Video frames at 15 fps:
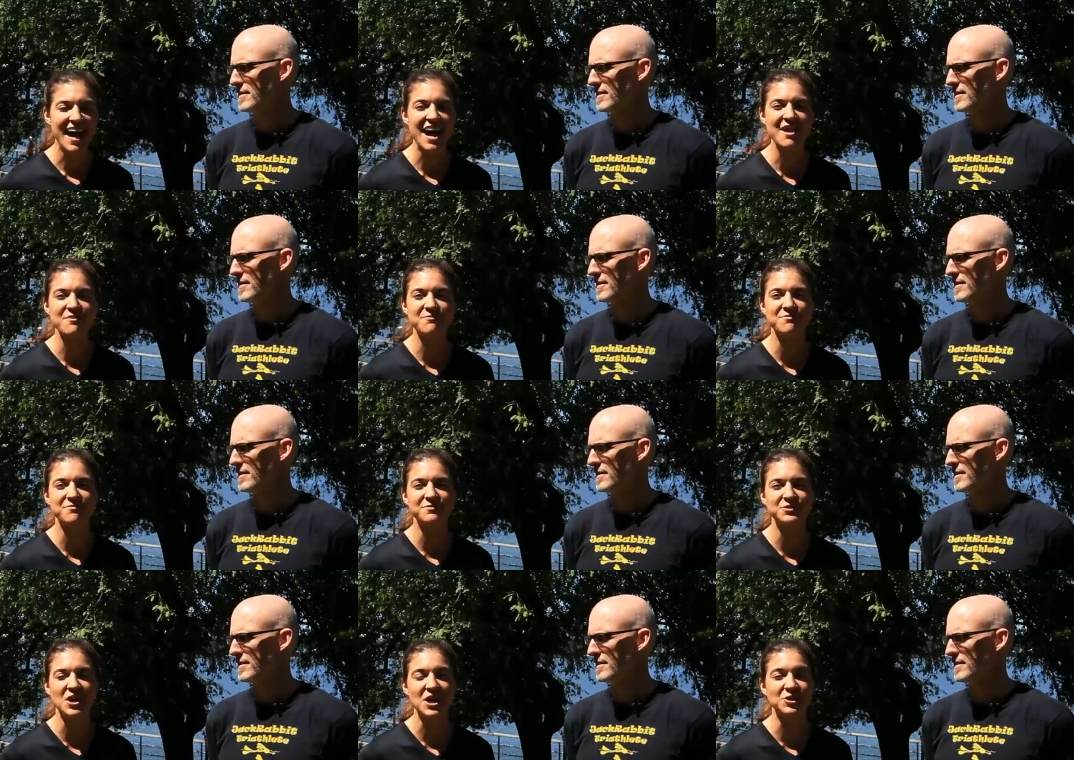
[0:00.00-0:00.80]
Speaker 1: I've
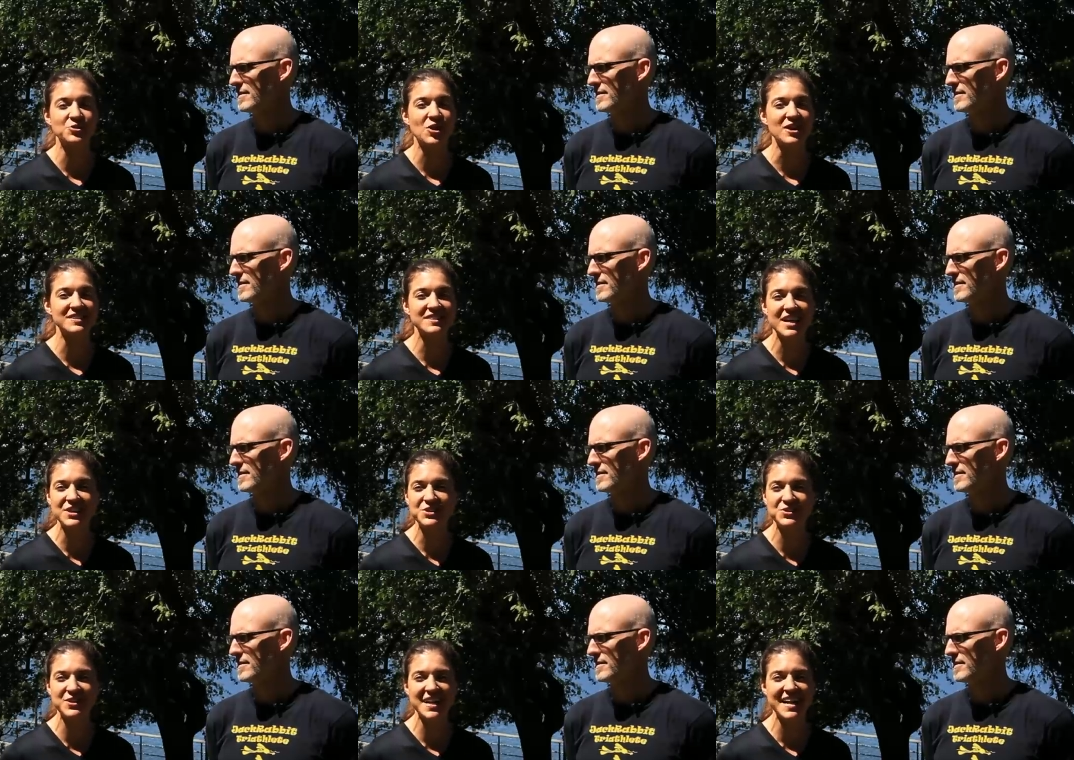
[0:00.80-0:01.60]
done cross
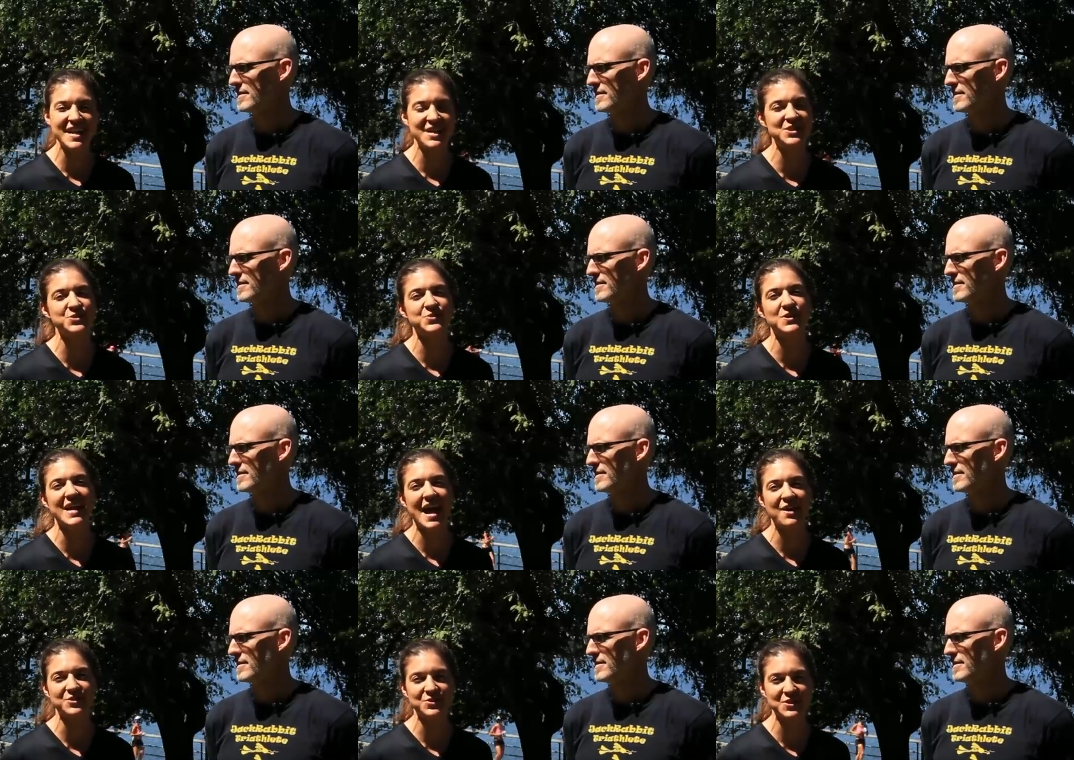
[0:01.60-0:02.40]
country, indoor,
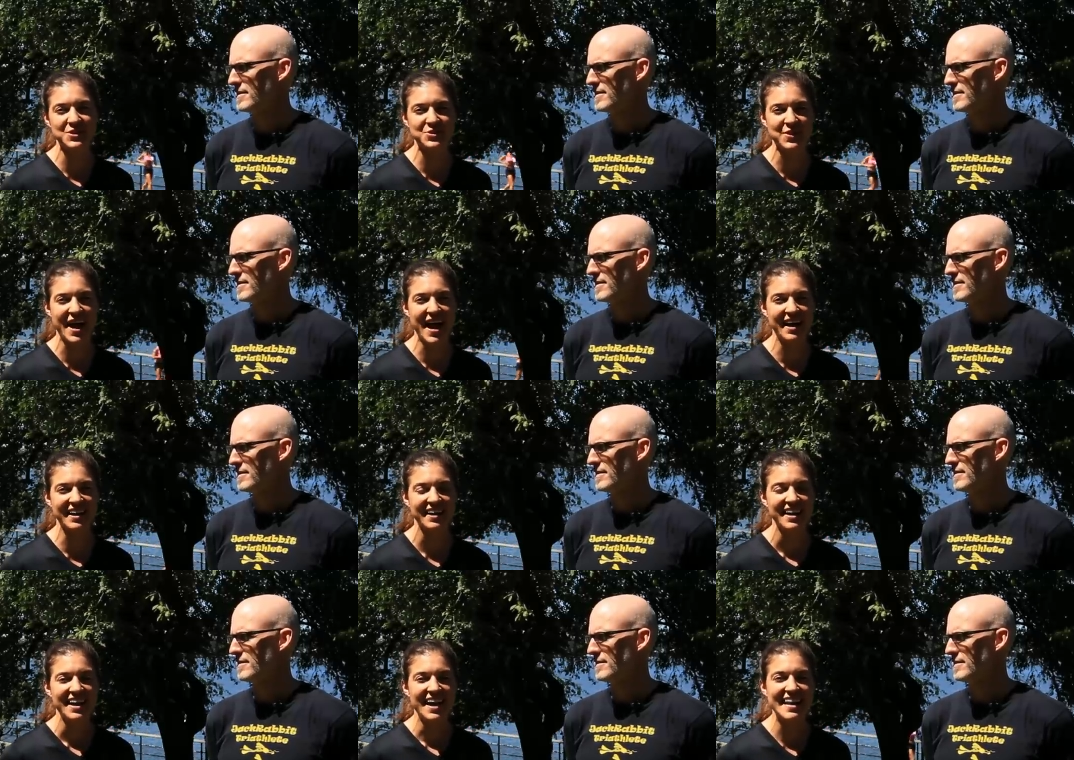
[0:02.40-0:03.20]
outdoor
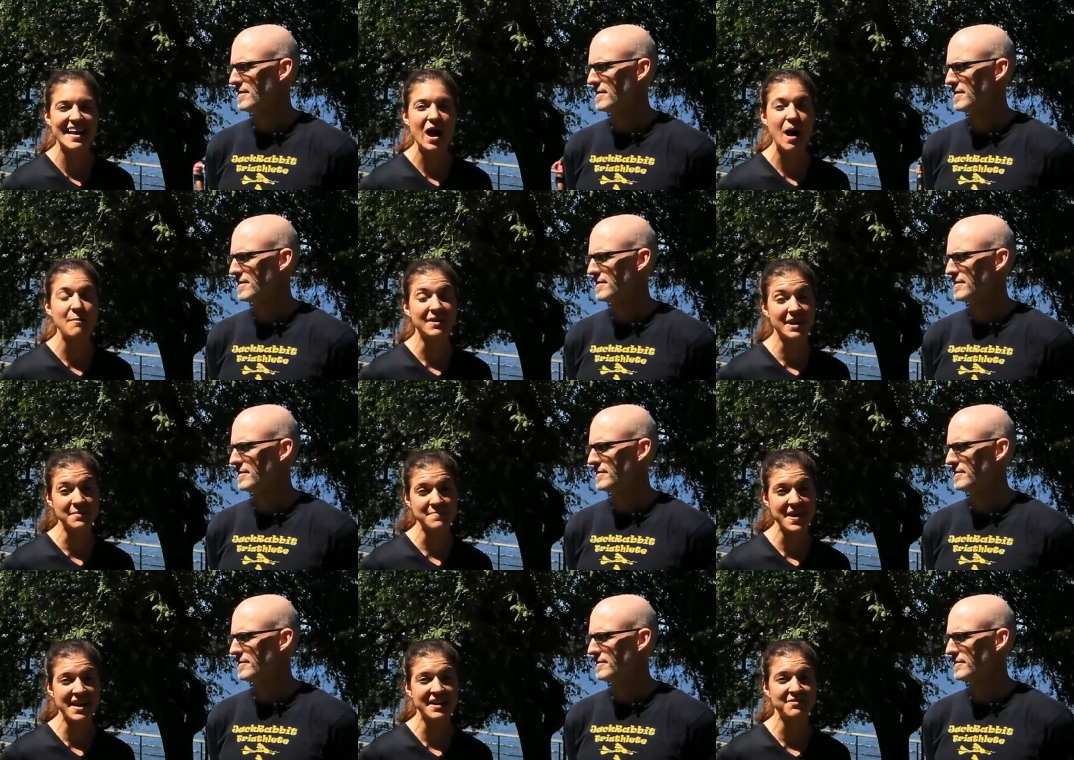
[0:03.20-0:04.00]
track, and now I'm a
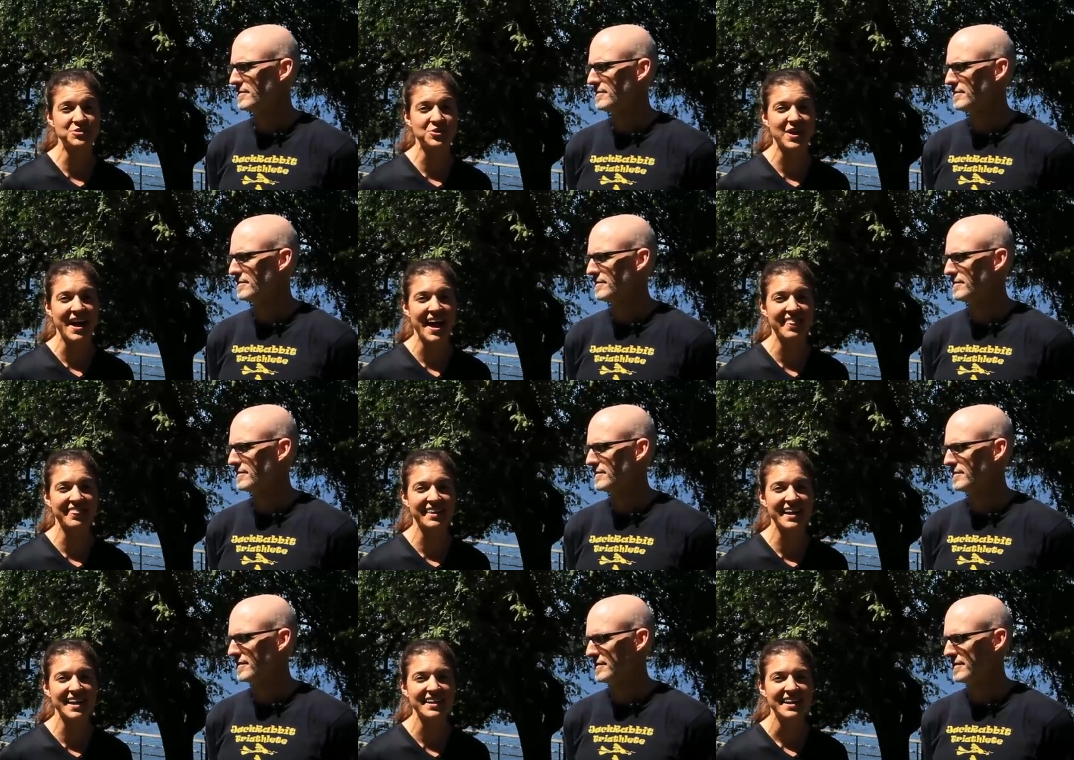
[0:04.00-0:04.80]
competitive
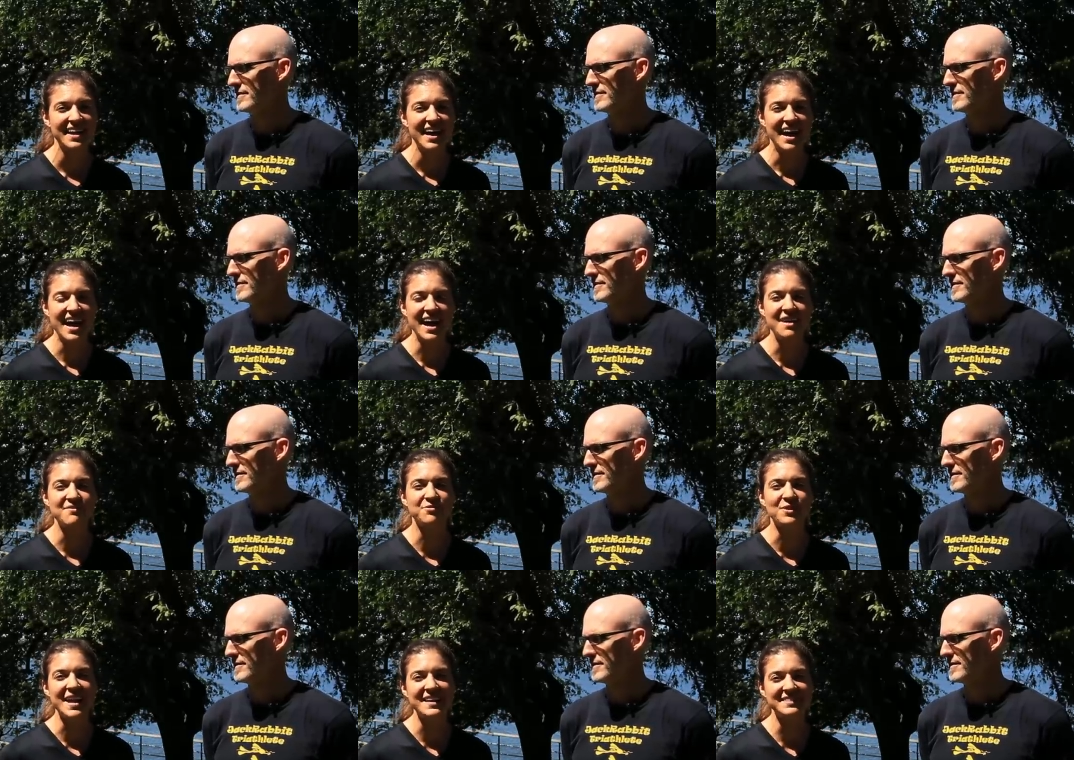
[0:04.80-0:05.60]
triathlete.
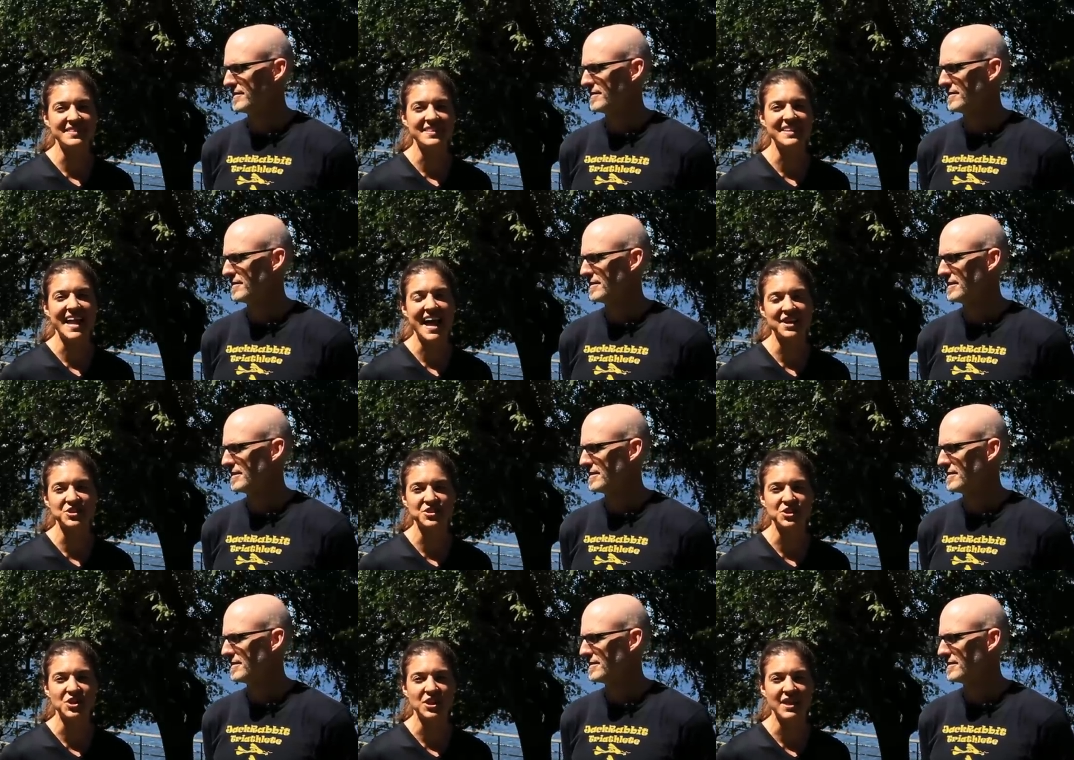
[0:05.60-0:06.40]
I've raced at the
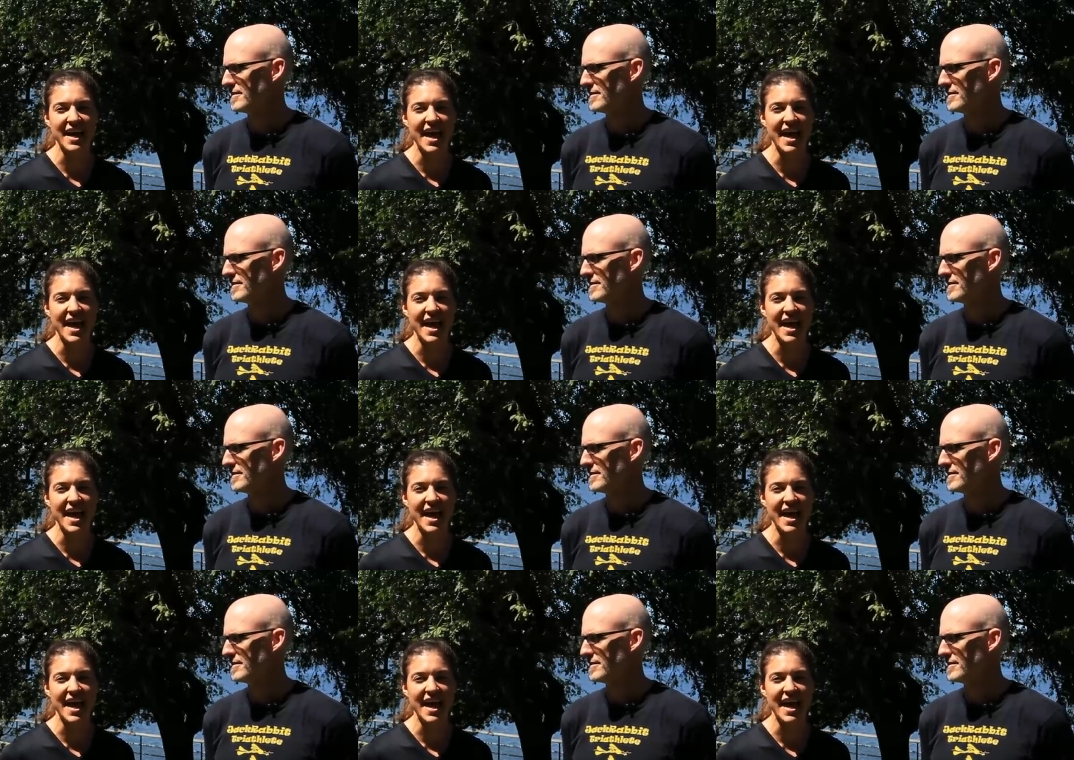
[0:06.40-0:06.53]
national